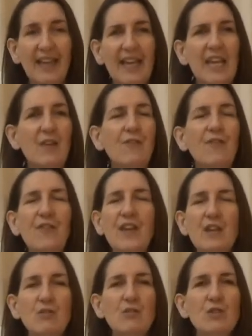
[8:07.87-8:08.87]
He
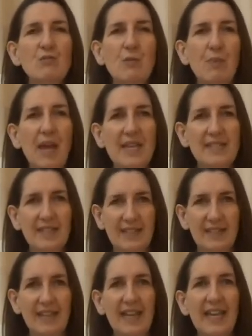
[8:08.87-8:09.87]
feels repentant.
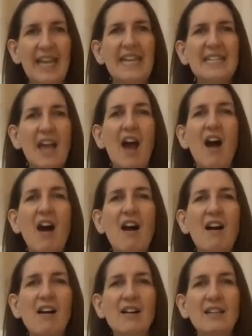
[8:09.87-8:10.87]
His
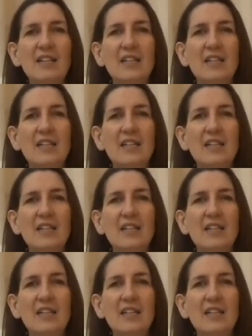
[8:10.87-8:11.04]
heart